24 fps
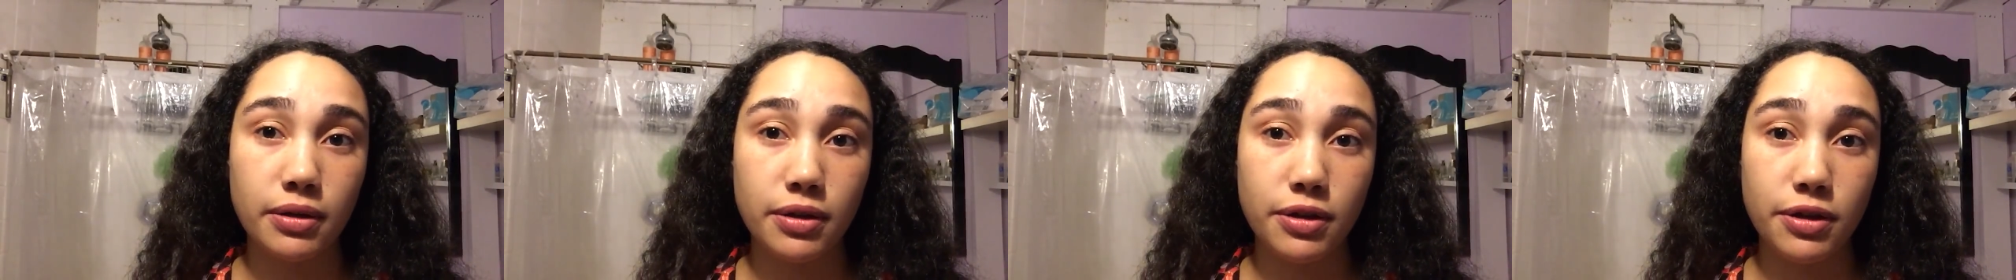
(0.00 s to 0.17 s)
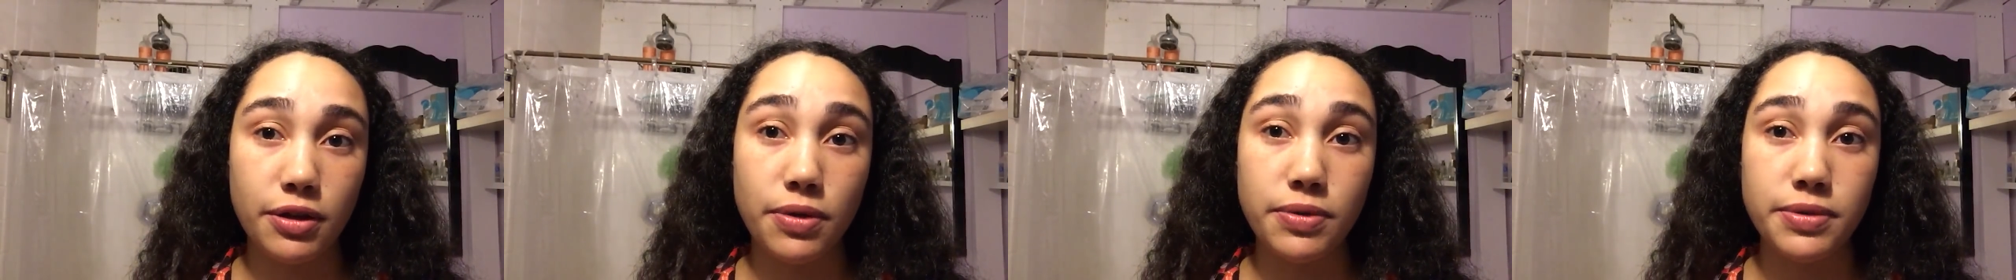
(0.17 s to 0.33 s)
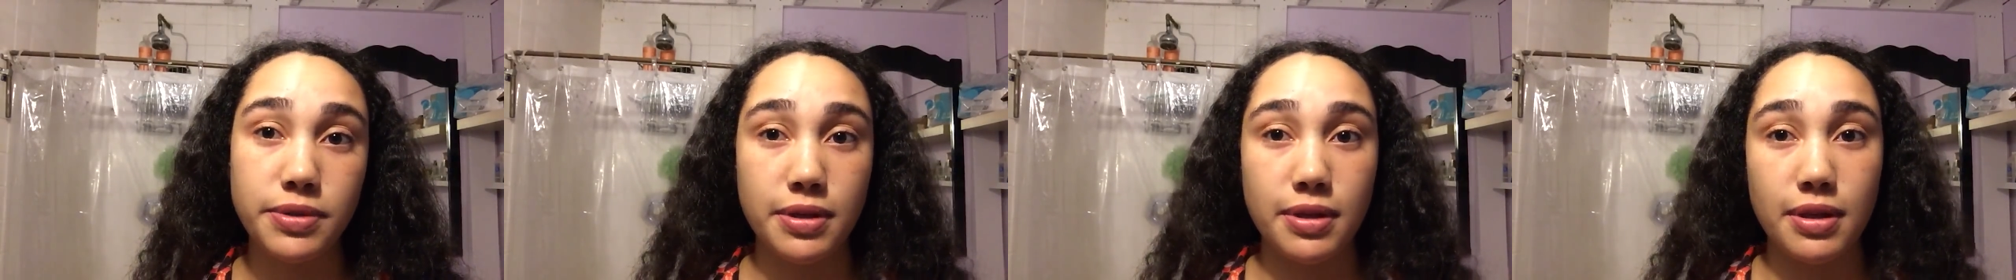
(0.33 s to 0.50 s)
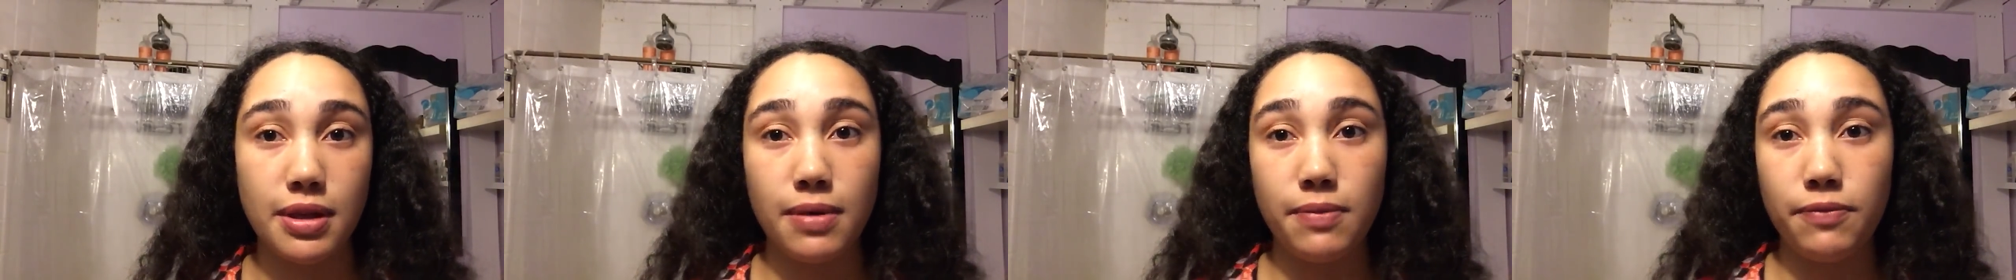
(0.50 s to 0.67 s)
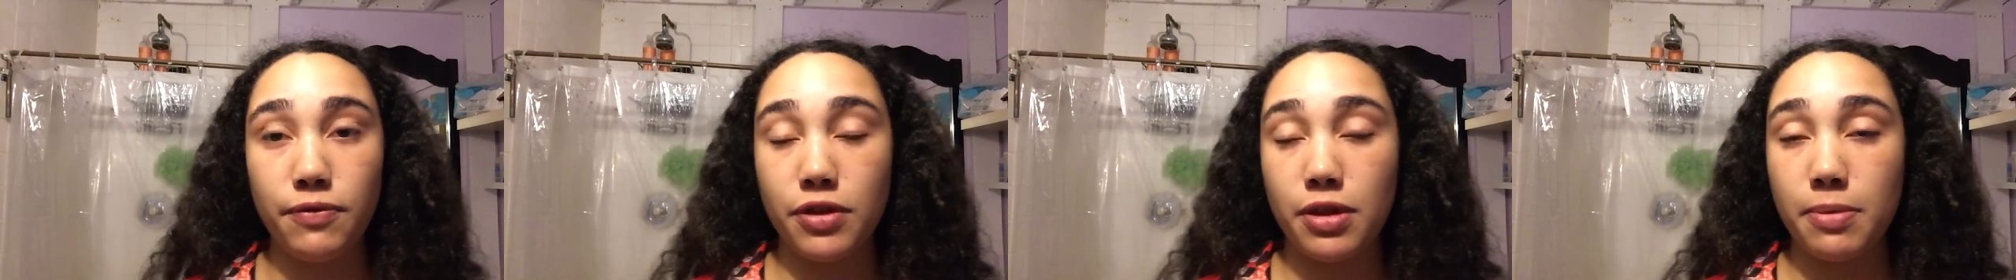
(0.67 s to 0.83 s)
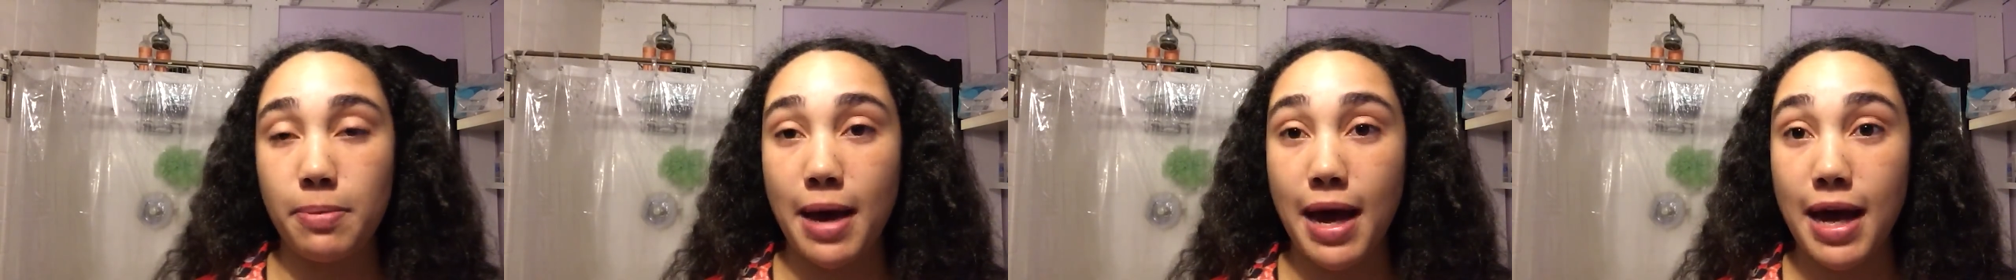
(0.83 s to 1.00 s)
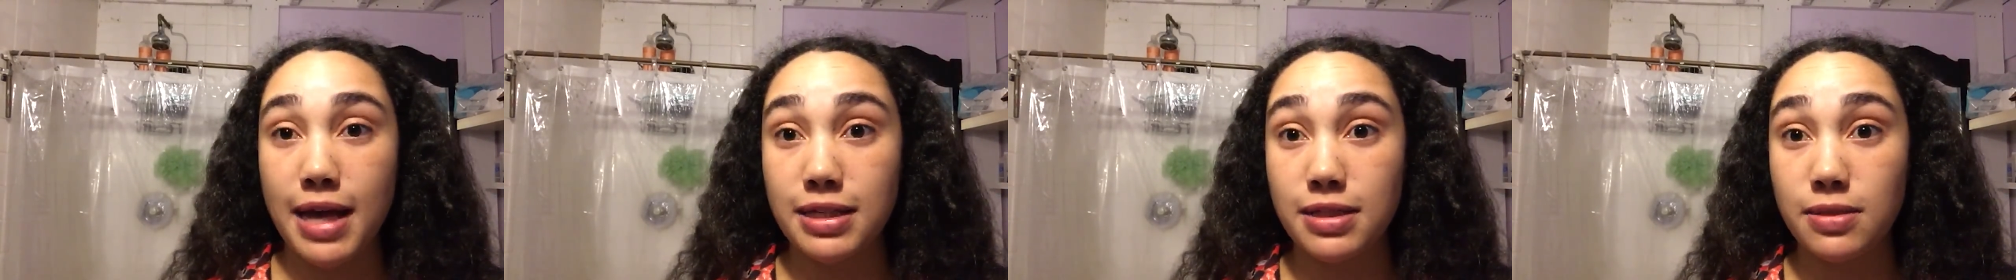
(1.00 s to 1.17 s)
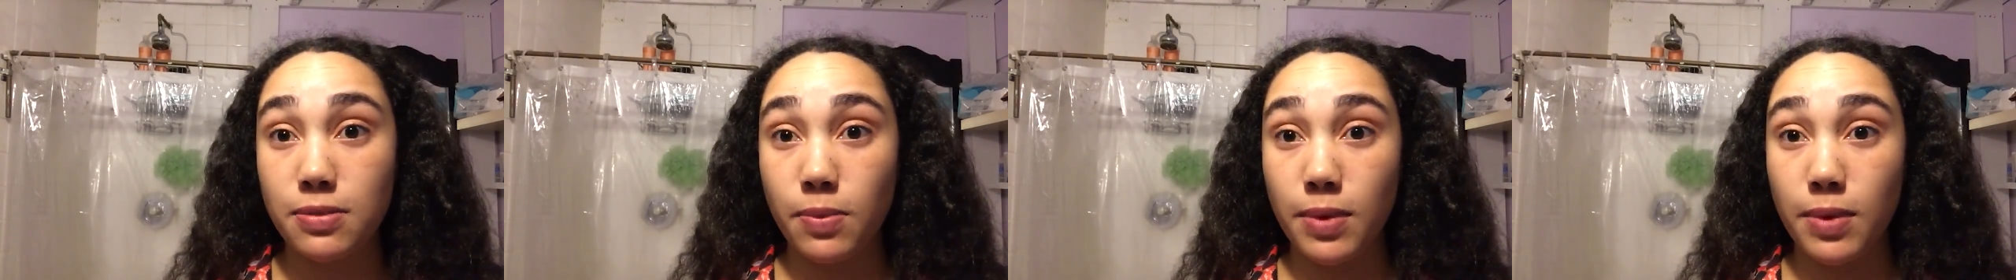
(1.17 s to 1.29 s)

using them for the past